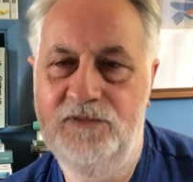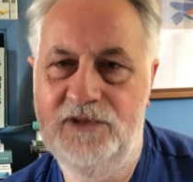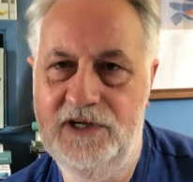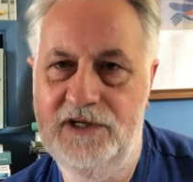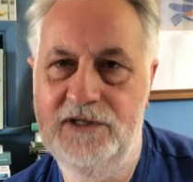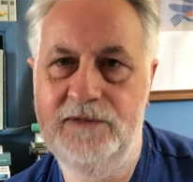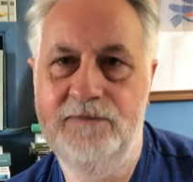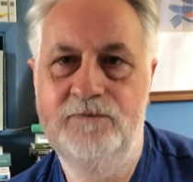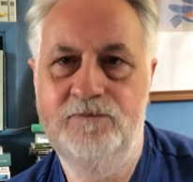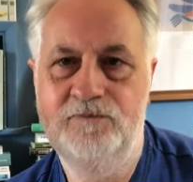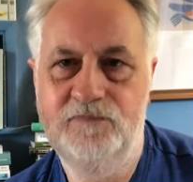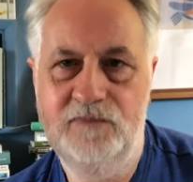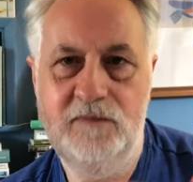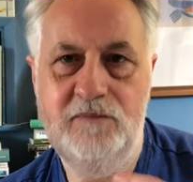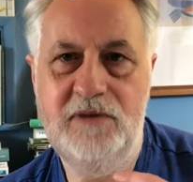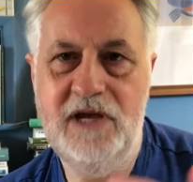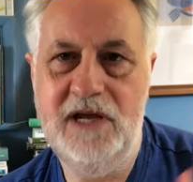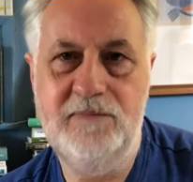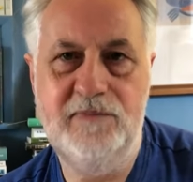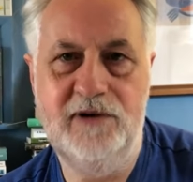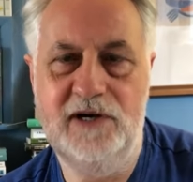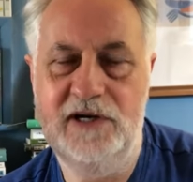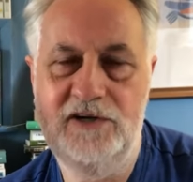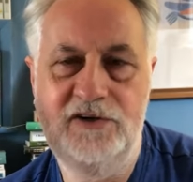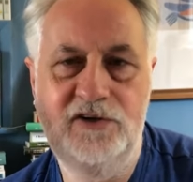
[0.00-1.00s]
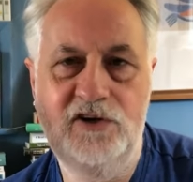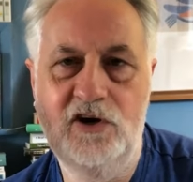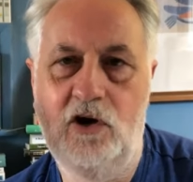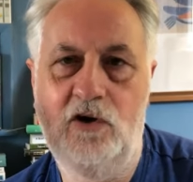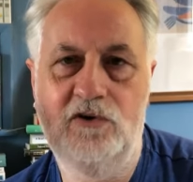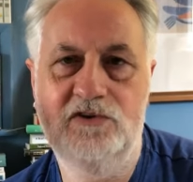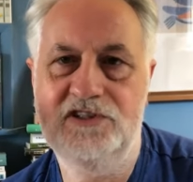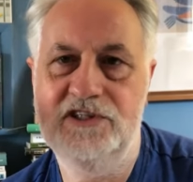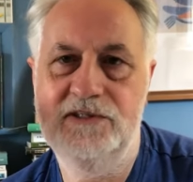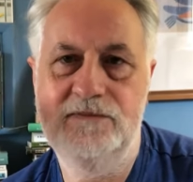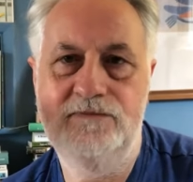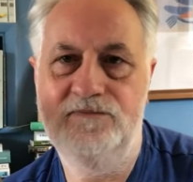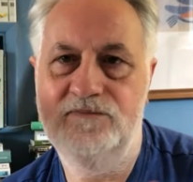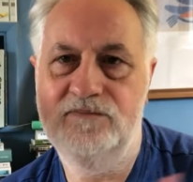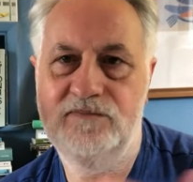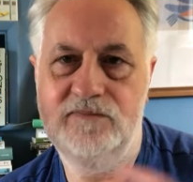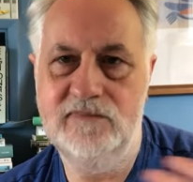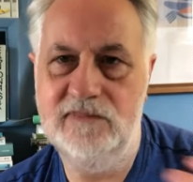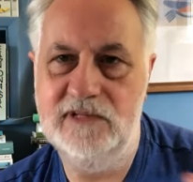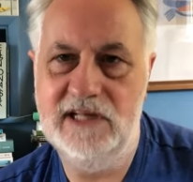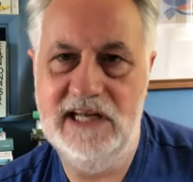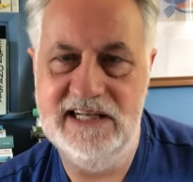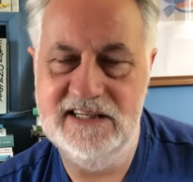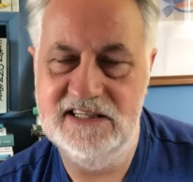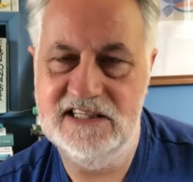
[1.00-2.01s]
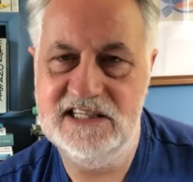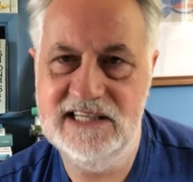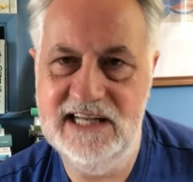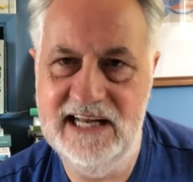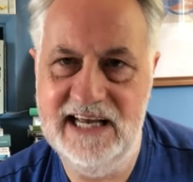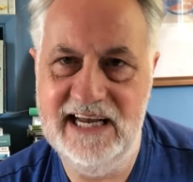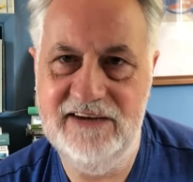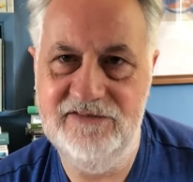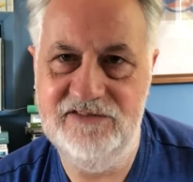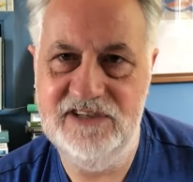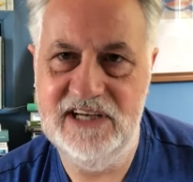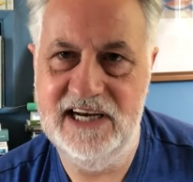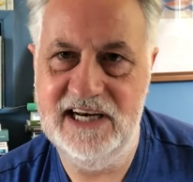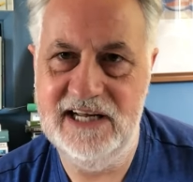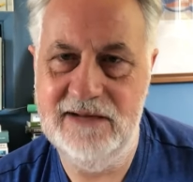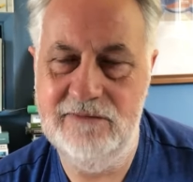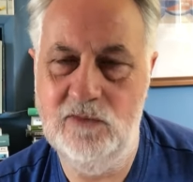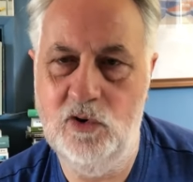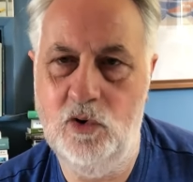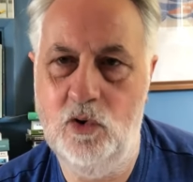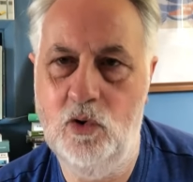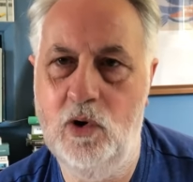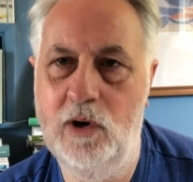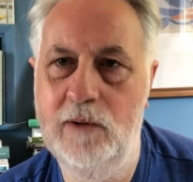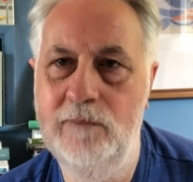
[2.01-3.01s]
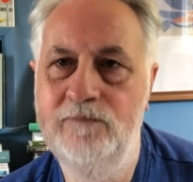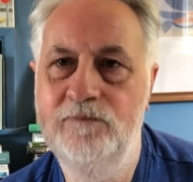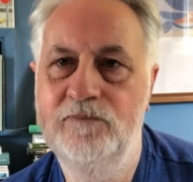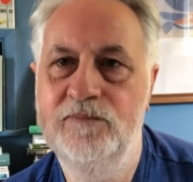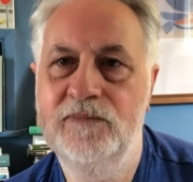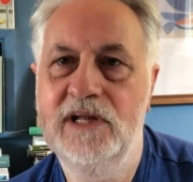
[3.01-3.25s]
that people are not enslaved anymore,